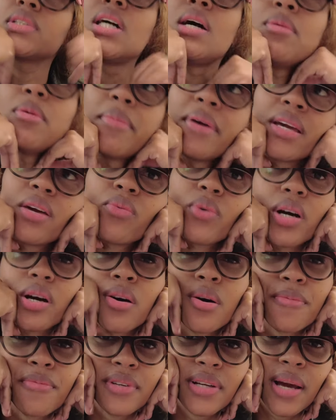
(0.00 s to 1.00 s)
I'm gonna make it work.
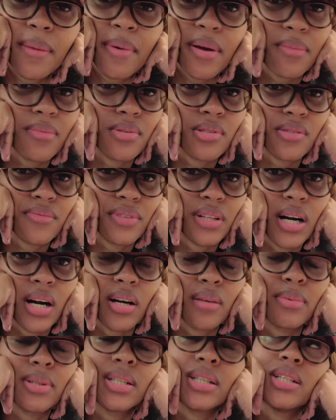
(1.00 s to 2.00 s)
Hopefully I'm able to
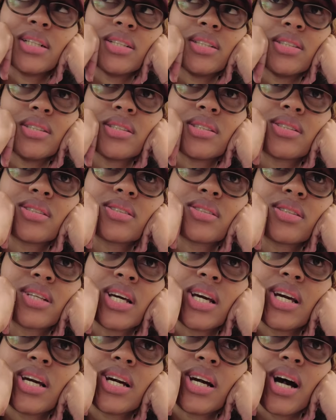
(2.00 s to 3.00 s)
vlog, because
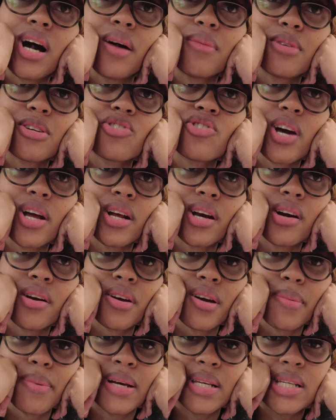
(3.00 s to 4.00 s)
I'm just trying to
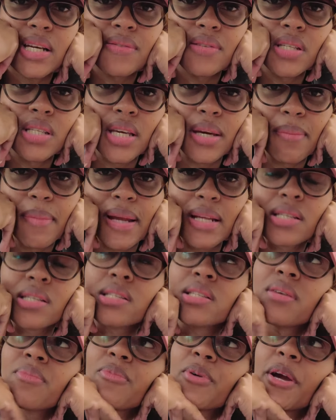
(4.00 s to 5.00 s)
hurry up because I have to take
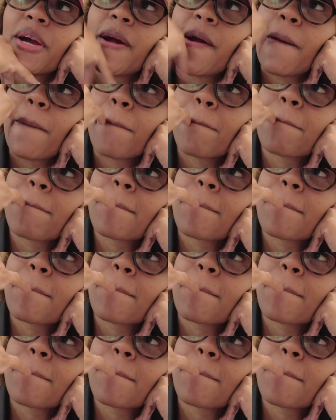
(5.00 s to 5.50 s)
medicine somewhere.